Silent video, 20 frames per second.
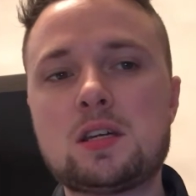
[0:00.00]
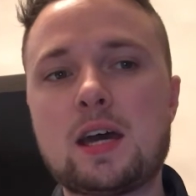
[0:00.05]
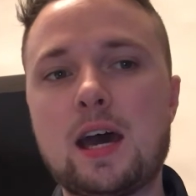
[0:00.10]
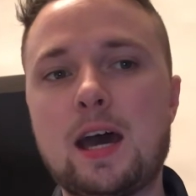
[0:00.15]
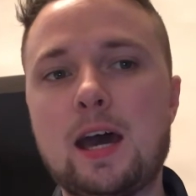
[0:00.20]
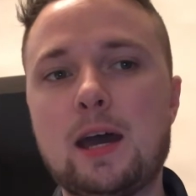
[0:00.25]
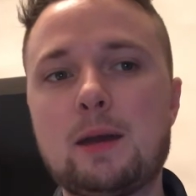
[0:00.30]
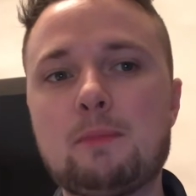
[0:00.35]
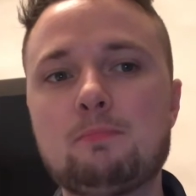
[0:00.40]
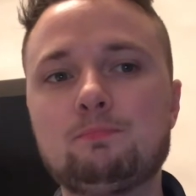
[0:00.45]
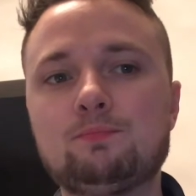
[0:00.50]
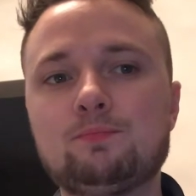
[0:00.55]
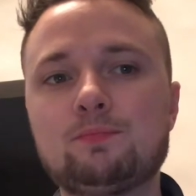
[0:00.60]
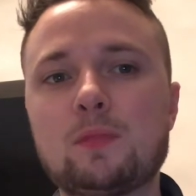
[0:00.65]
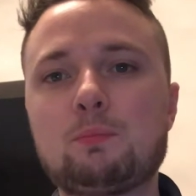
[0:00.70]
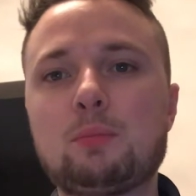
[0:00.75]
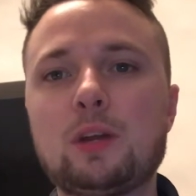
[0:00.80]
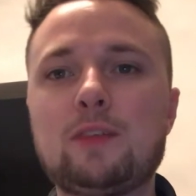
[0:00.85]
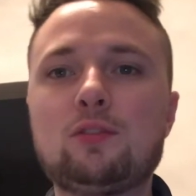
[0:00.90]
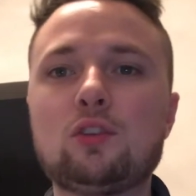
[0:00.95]

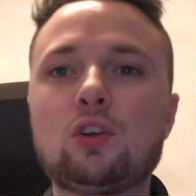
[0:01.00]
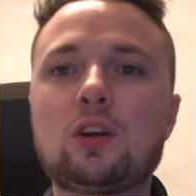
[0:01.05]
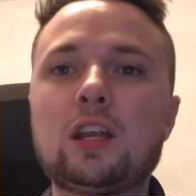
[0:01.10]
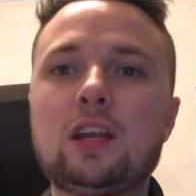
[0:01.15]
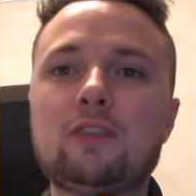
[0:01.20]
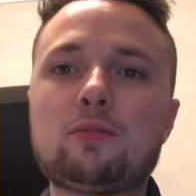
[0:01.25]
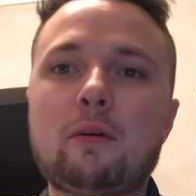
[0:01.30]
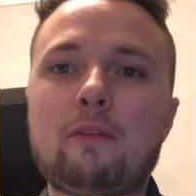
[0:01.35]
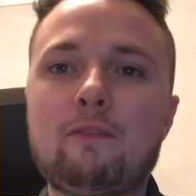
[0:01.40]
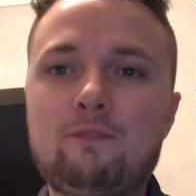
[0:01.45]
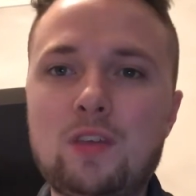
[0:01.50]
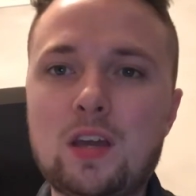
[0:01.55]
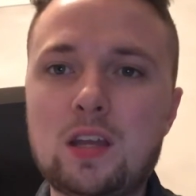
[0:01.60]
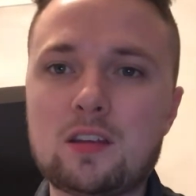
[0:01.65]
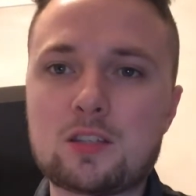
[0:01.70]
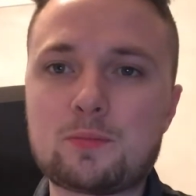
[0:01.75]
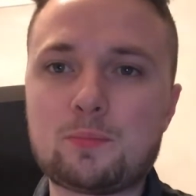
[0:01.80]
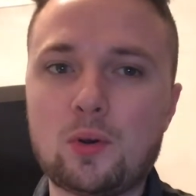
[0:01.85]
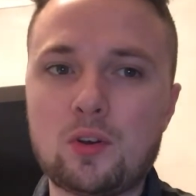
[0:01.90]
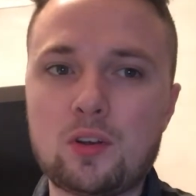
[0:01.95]
But if you're looking at it from a
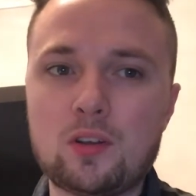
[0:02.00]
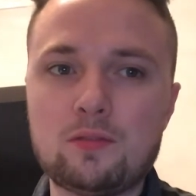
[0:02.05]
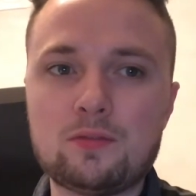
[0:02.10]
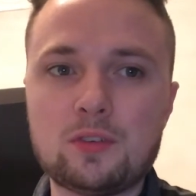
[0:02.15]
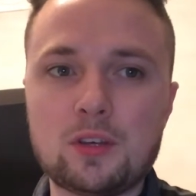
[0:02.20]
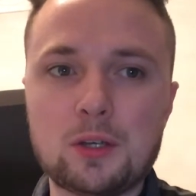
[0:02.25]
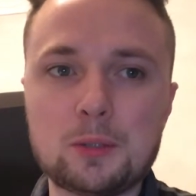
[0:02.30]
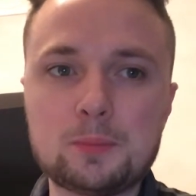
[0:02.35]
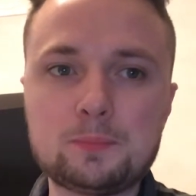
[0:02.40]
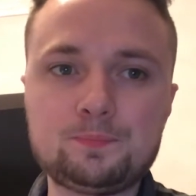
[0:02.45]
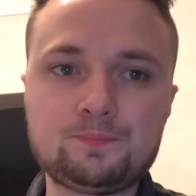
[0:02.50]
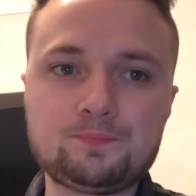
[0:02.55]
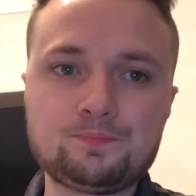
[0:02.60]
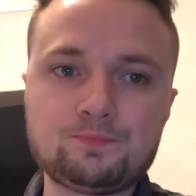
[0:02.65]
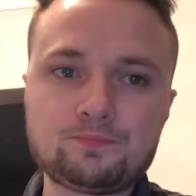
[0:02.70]
fitness point of view,